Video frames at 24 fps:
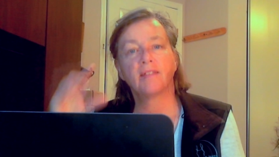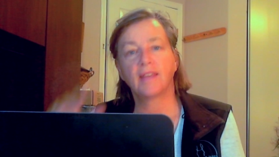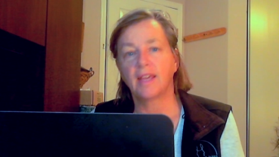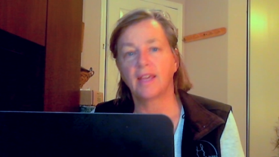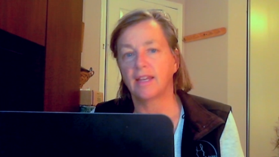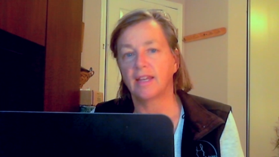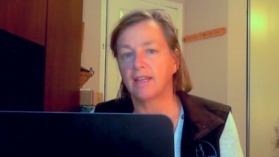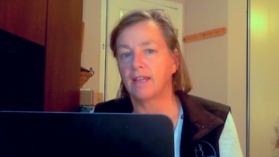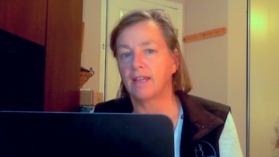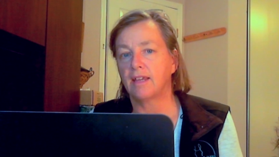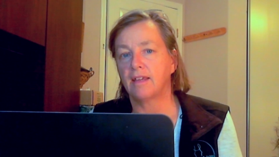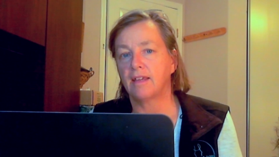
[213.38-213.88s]

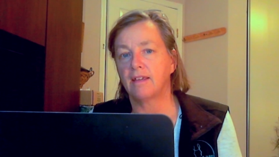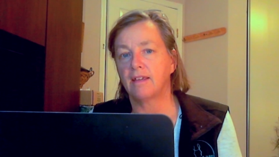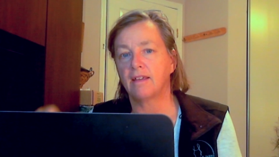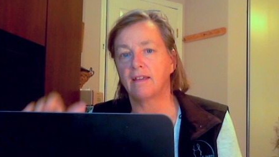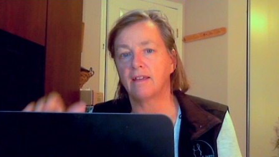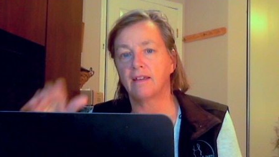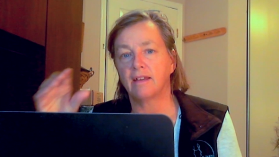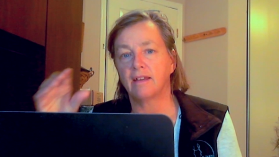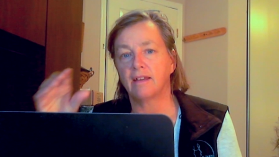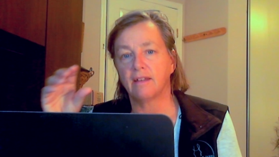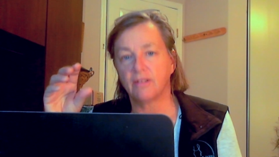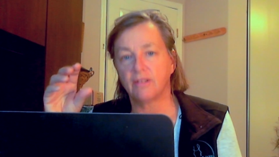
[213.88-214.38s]
getting
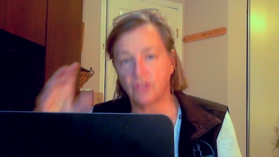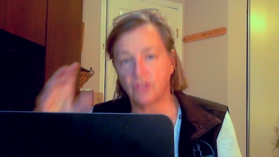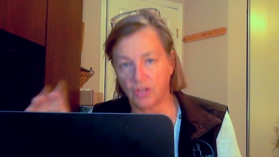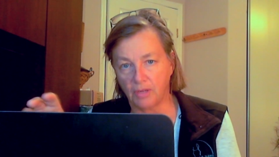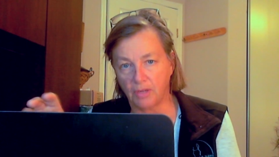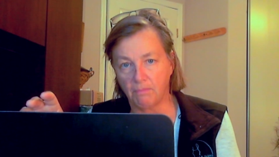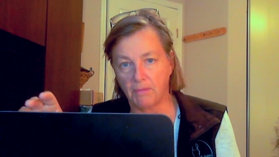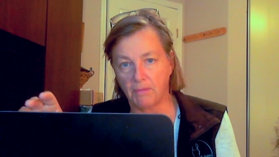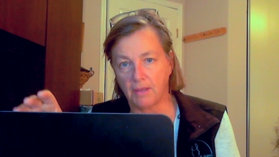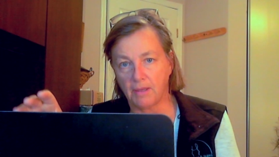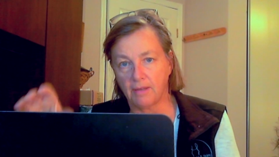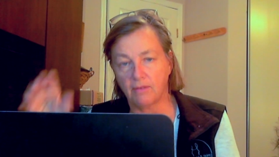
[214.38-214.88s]
a
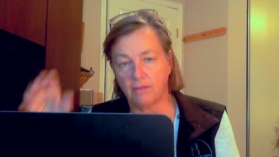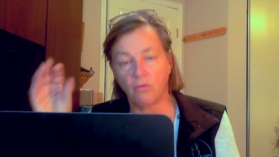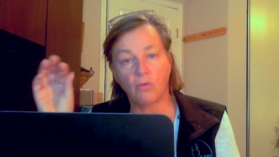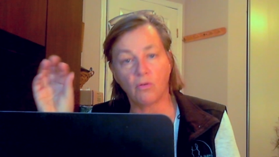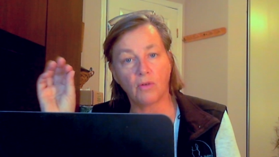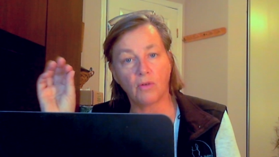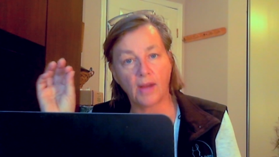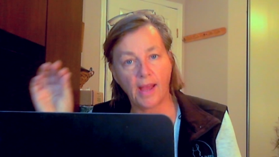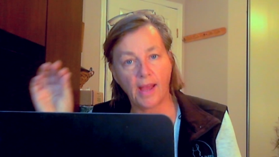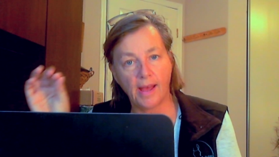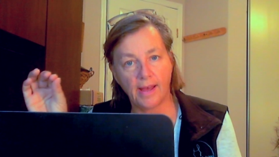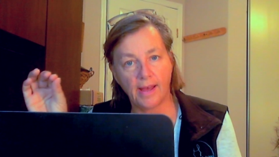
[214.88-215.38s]
chip in
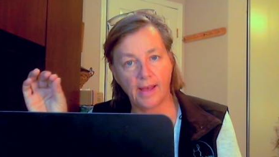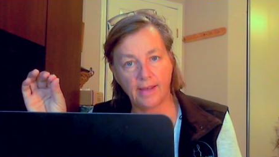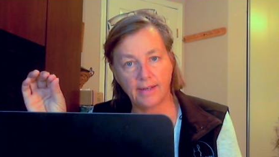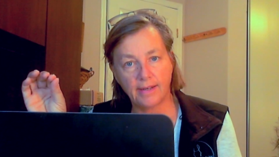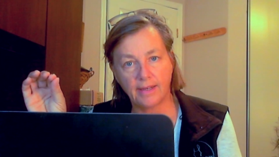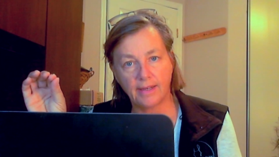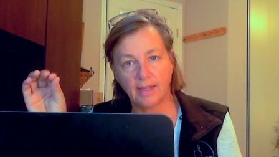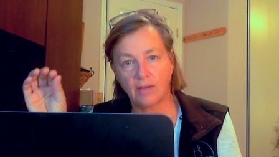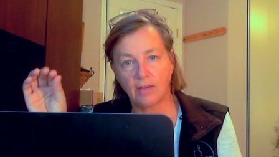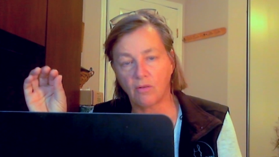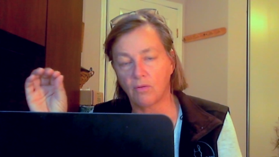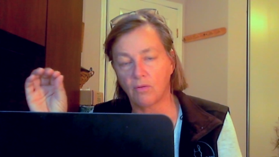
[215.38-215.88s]
or
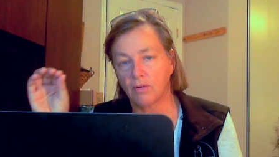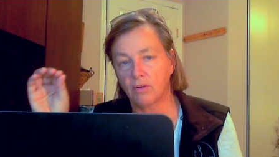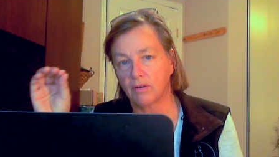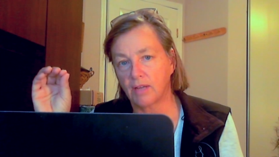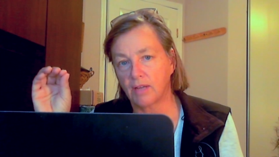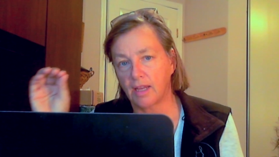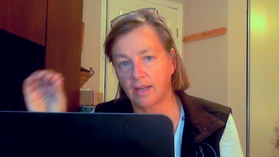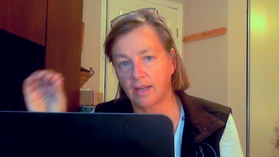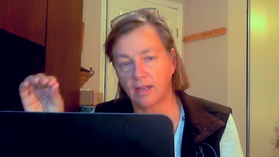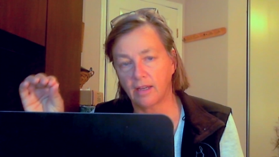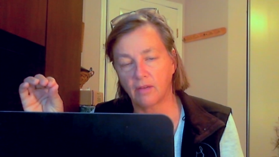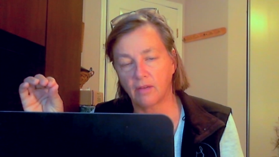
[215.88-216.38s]
adding or
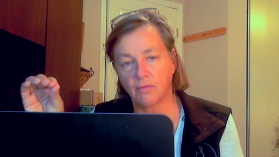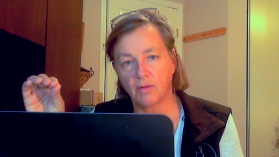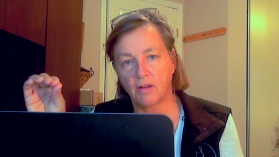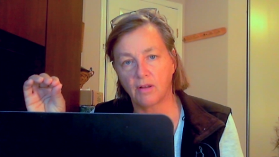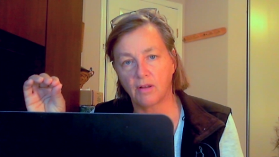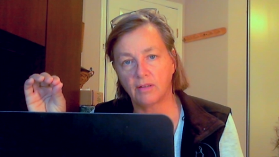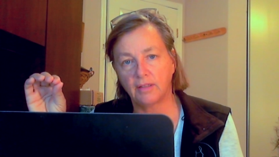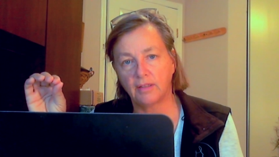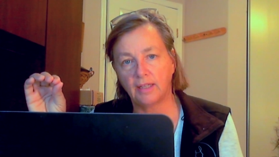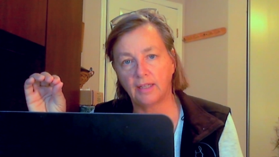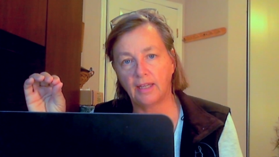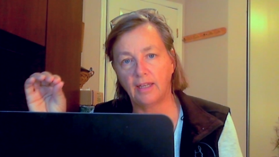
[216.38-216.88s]
getting a
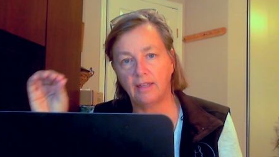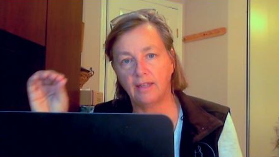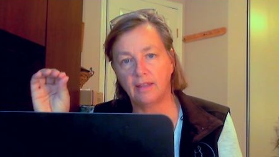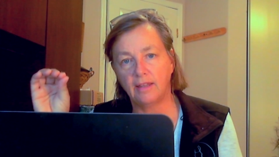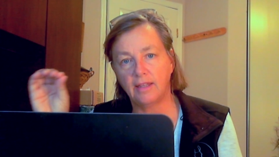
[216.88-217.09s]
wrong lead.